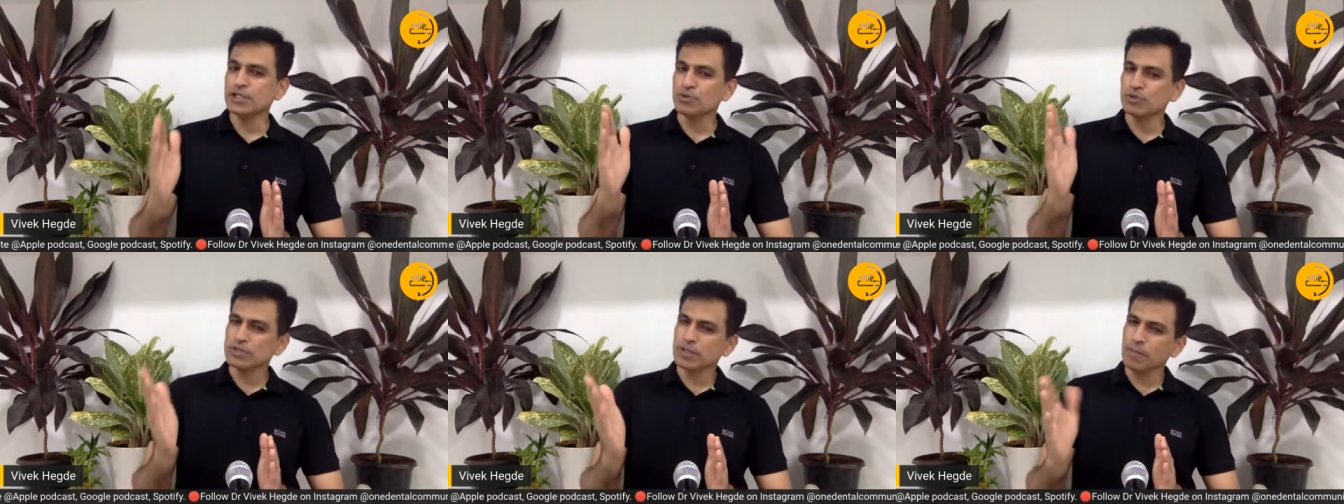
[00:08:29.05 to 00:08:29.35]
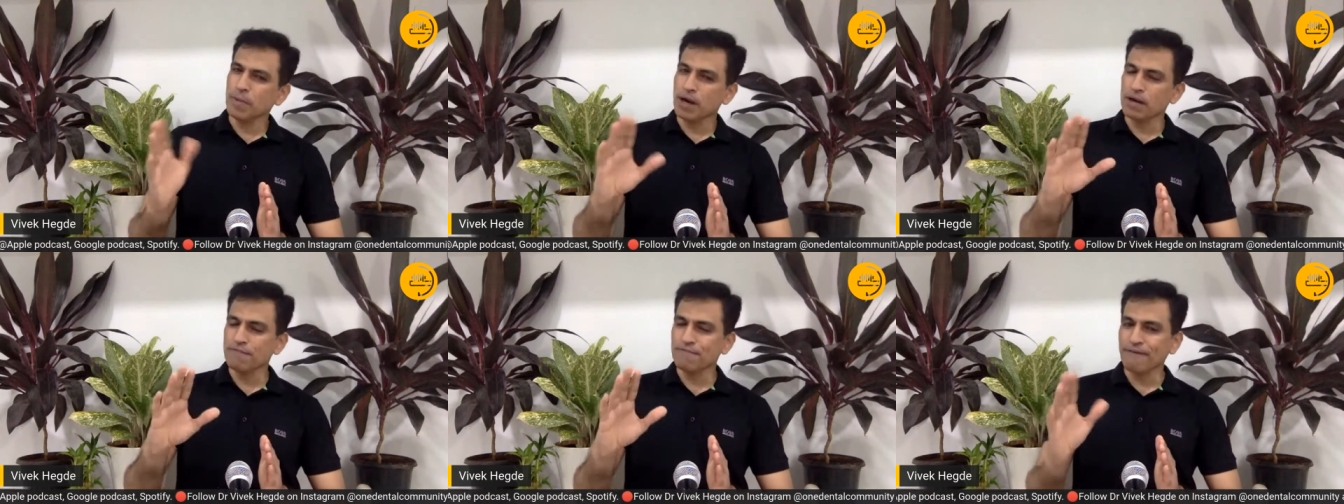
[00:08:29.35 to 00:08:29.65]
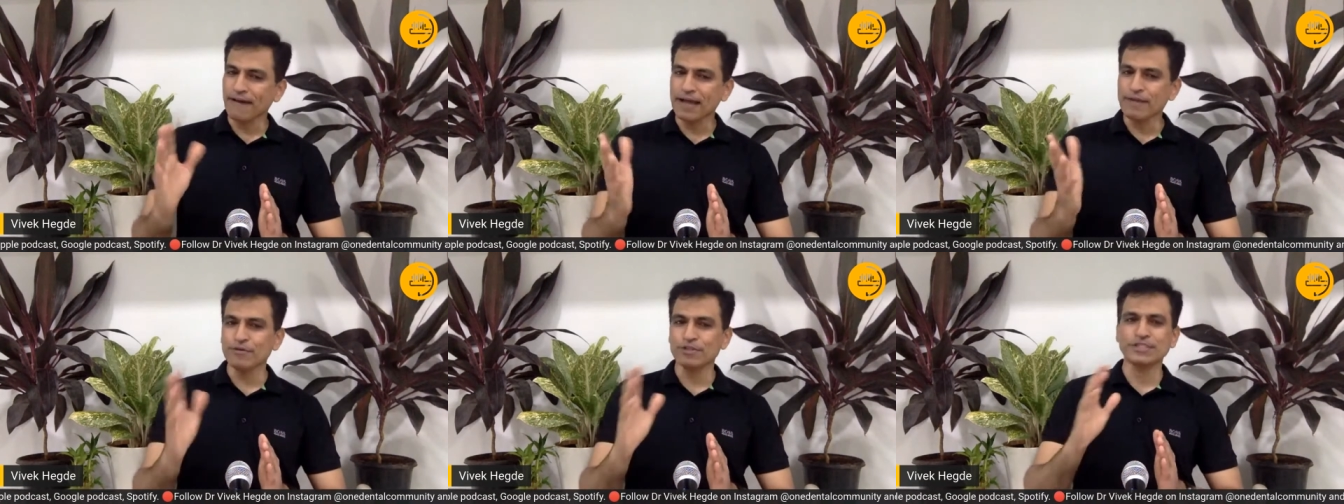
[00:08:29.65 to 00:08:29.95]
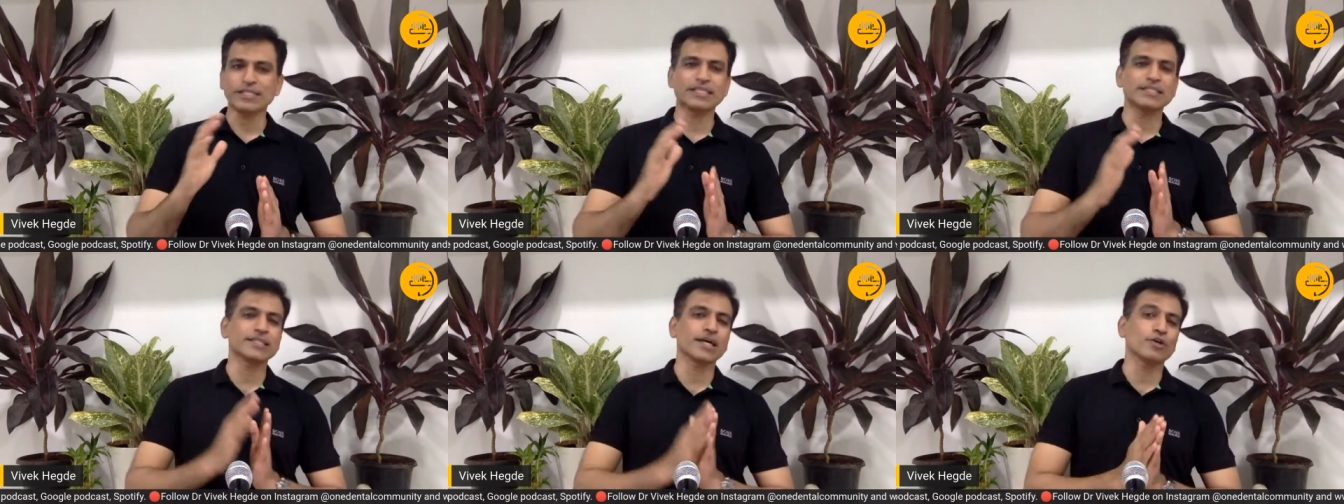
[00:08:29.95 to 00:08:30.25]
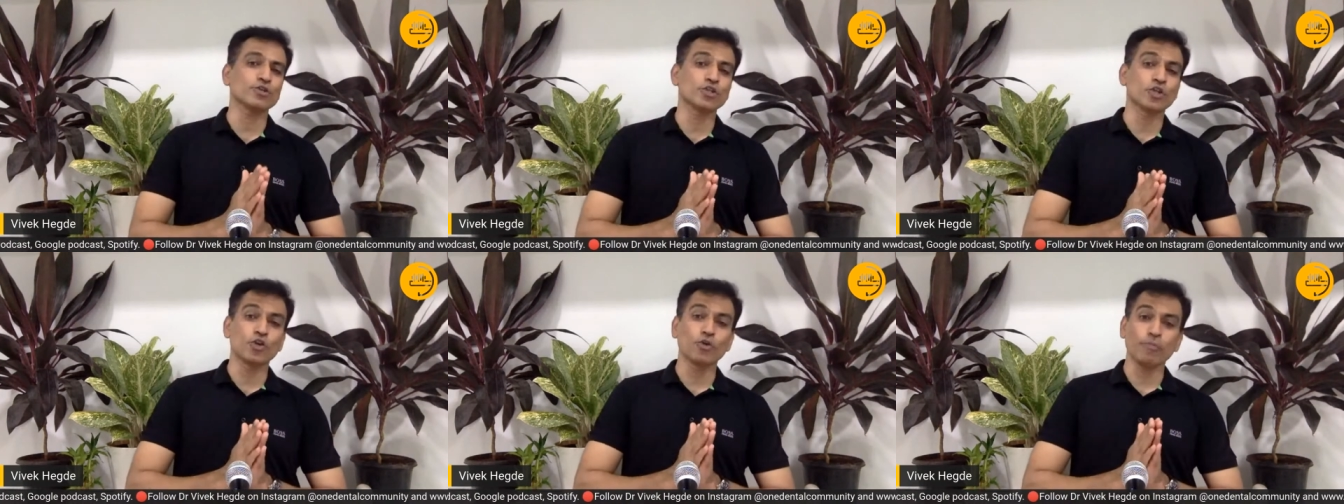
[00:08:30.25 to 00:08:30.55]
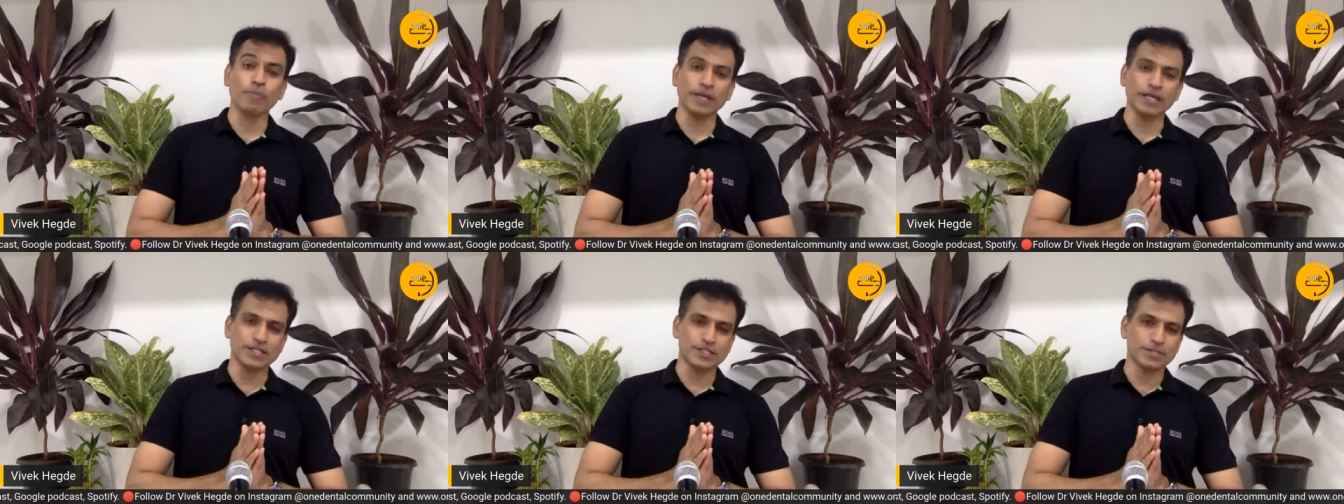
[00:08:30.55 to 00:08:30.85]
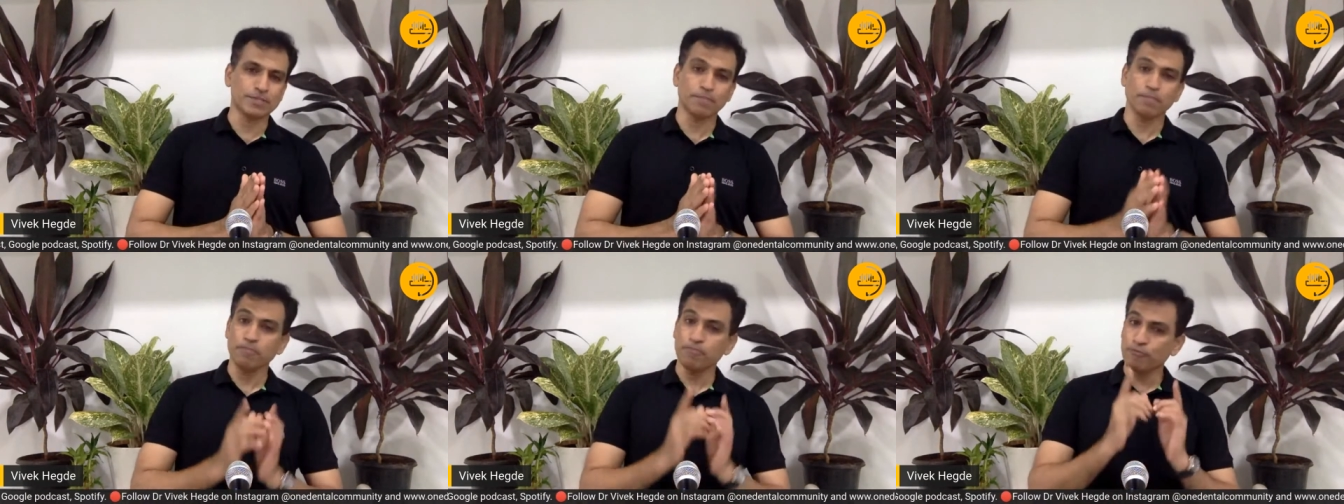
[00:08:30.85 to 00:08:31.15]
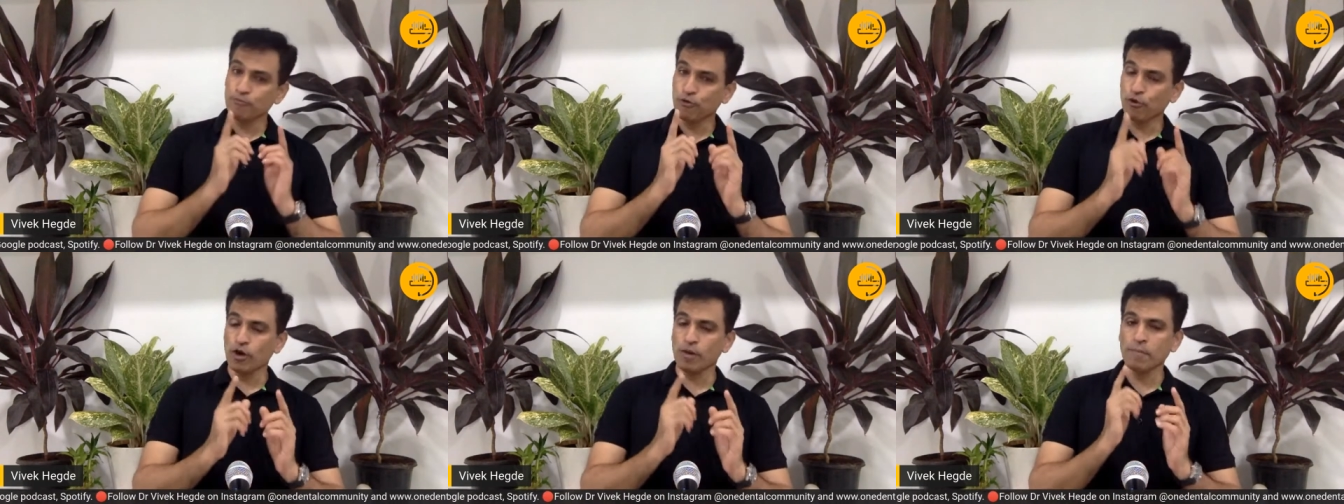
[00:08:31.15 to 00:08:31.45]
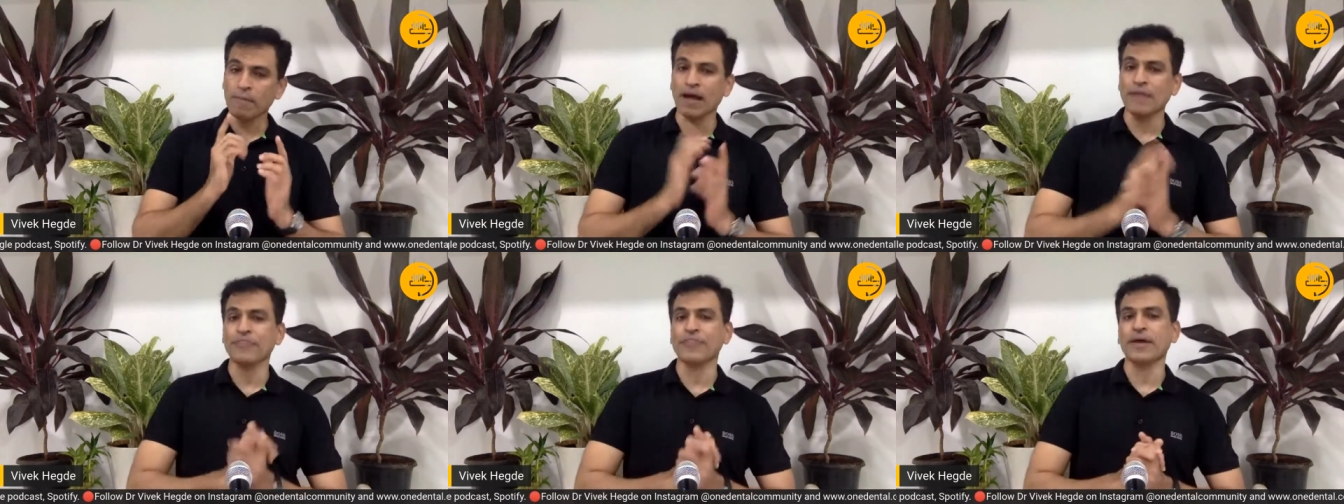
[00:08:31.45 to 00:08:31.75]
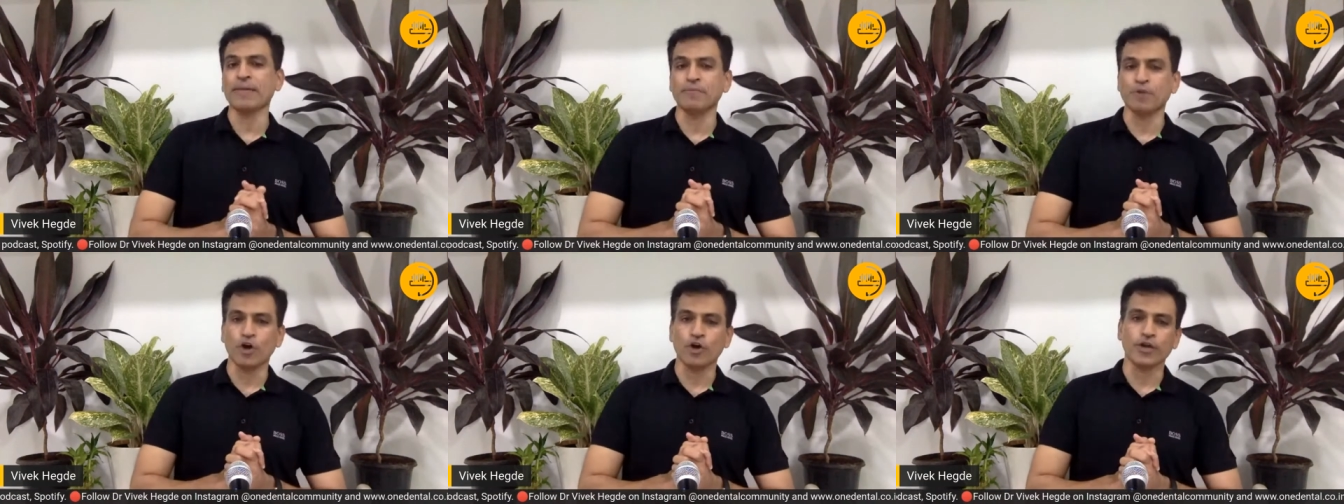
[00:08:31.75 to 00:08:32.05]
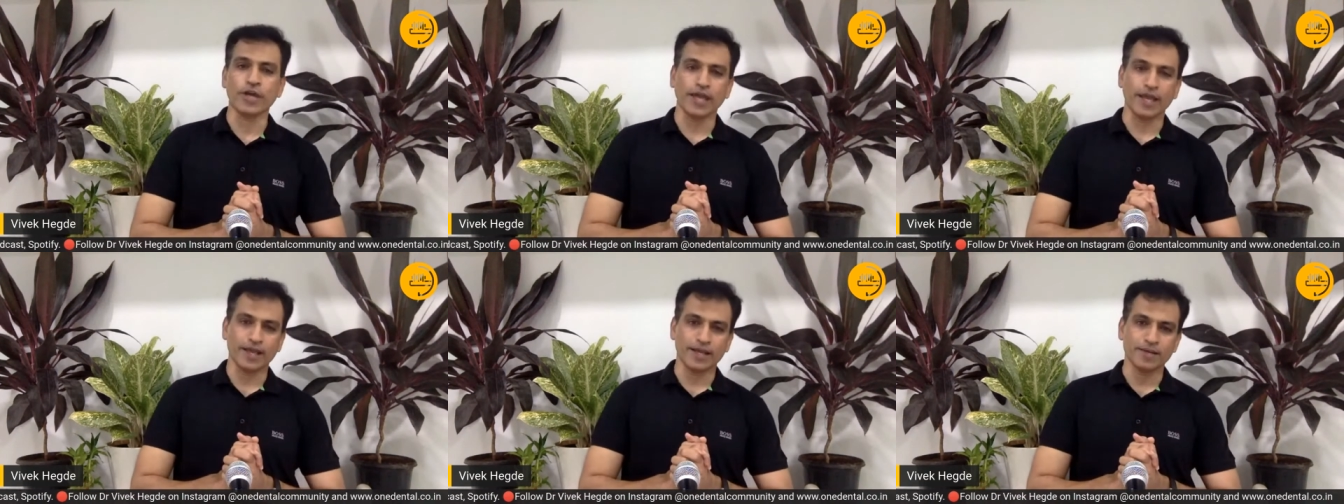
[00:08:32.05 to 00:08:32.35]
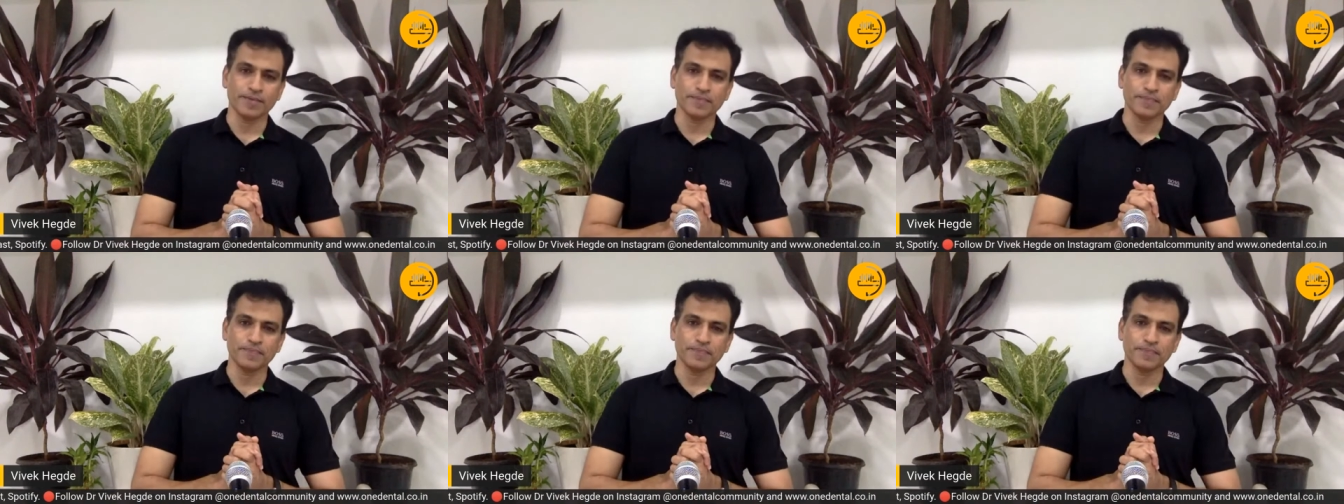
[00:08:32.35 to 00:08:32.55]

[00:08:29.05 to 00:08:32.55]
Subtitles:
was about 5 or 6,000 rupees. Full month I'm talking.